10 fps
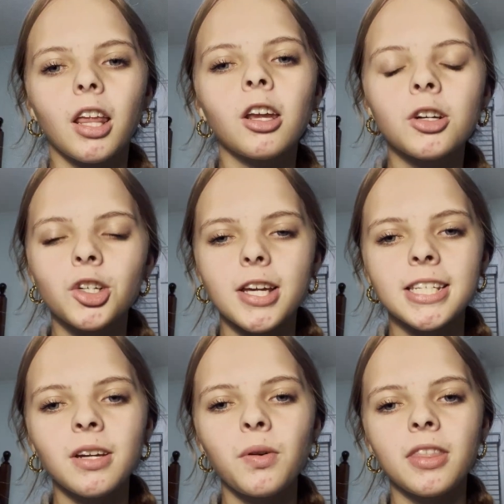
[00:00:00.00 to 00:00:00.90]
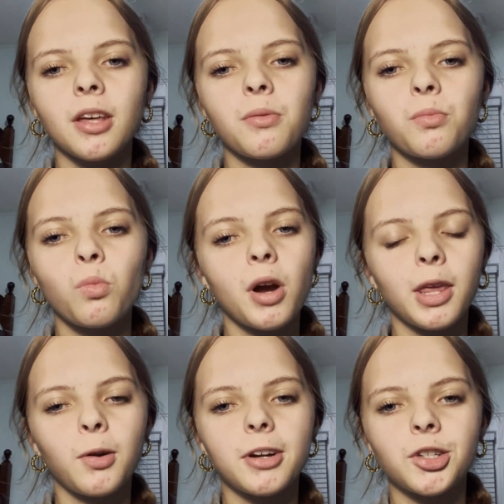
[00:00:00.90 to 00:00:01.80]
You're trusting with them what
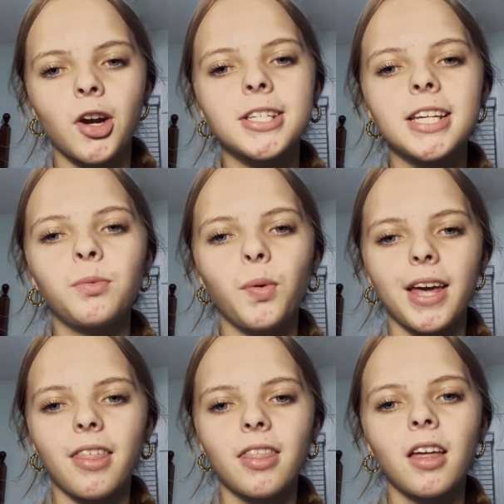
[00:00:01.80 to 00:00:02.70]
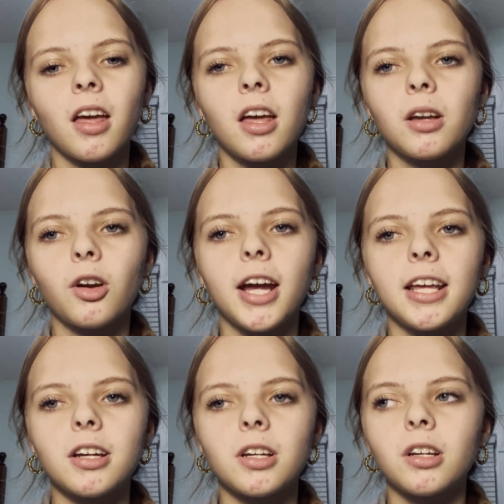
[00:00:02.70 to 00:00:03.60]
you're entrusted with,
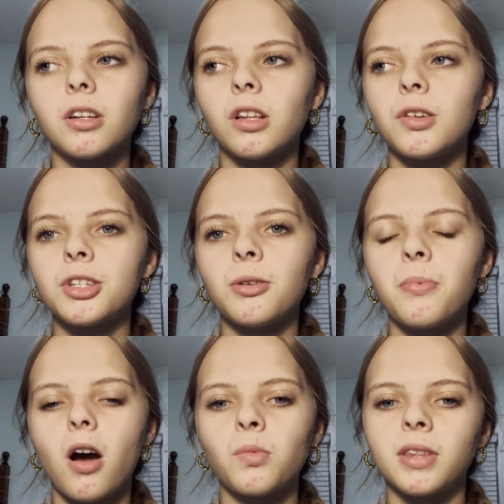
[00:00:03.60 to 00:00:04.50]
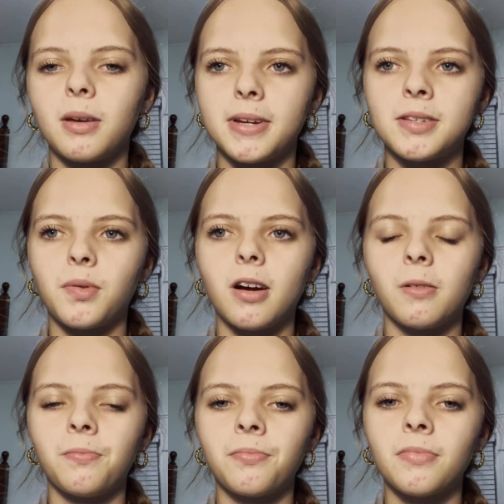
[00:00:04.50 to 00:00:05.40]
creating a closer bond with them as
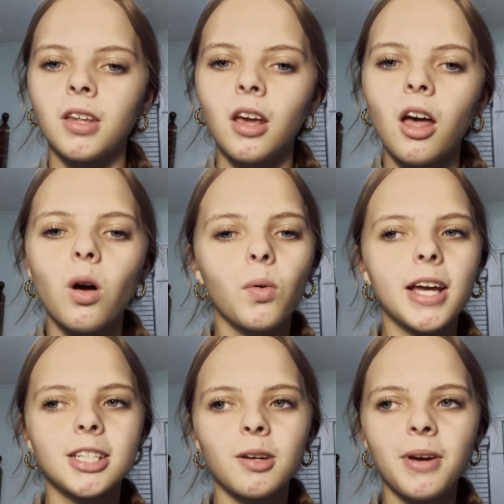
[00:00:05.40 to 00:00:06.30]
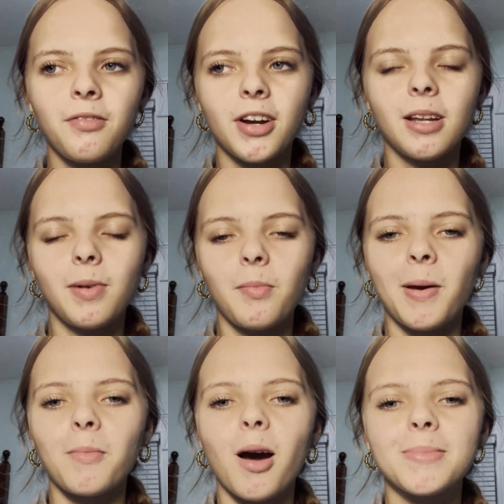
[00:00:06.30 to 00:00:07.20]
well. When I told my friend about my
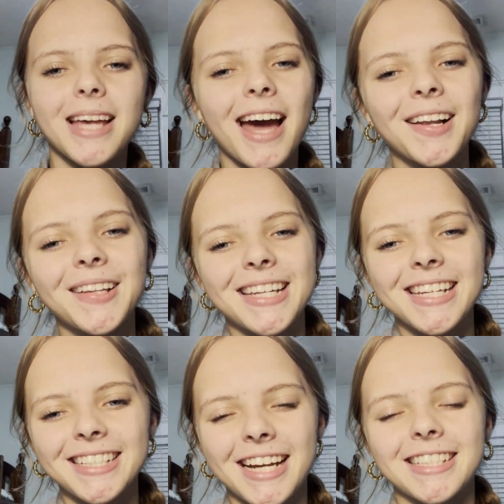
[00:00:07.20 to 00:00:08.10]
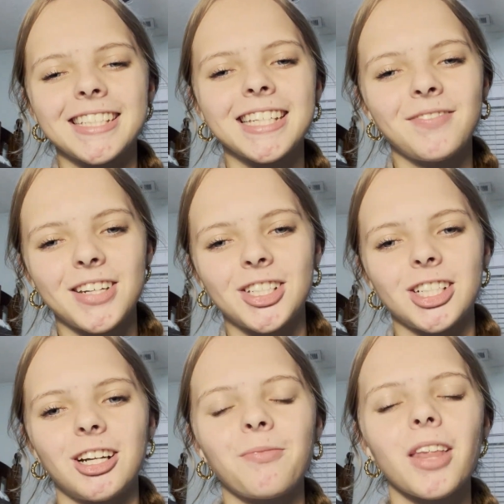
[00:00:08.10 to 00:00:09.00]
mom's adolescent Texas
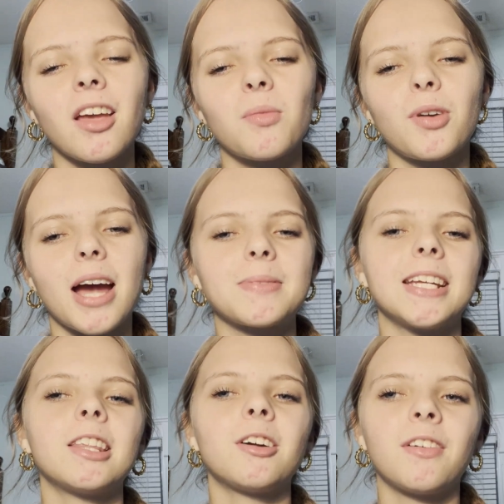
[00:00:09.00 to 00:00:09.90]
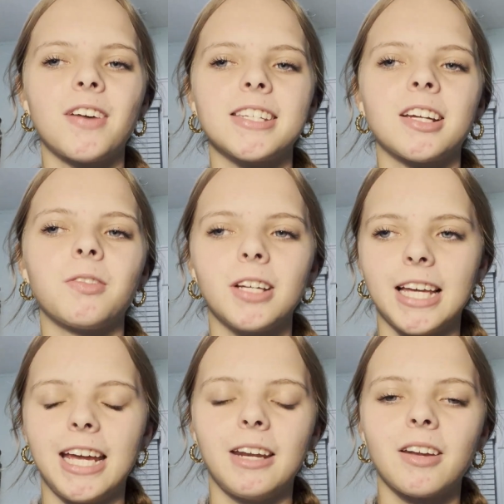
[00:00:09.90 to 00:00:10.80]
adventure, perhaps neither of us could
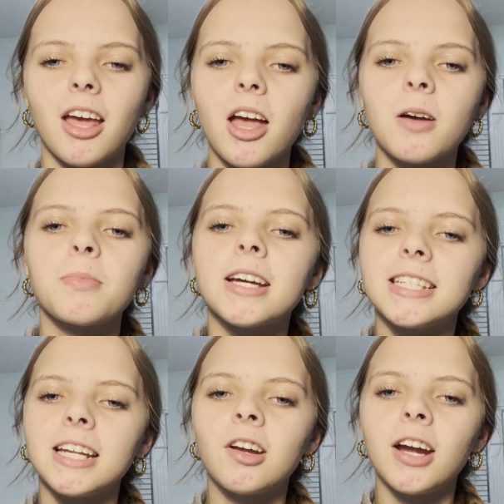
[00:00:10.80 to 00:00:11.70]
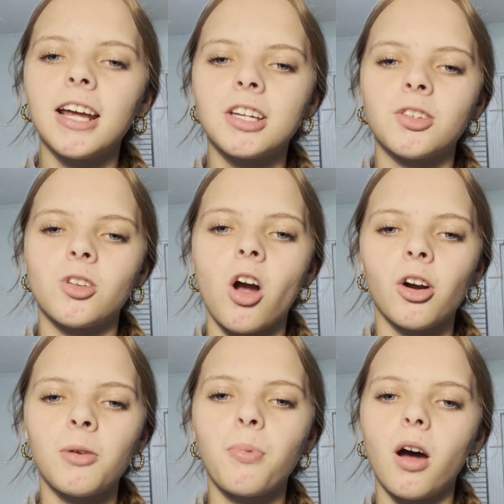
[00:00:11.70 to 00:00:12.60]
relate, but it did create a
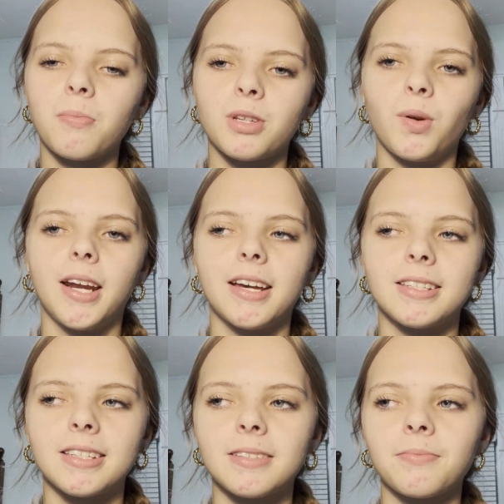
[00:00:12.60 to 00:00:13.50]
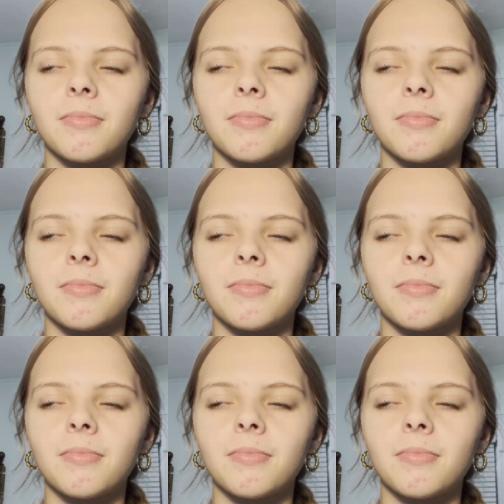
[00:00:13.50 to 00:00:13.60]
stronger bond between us.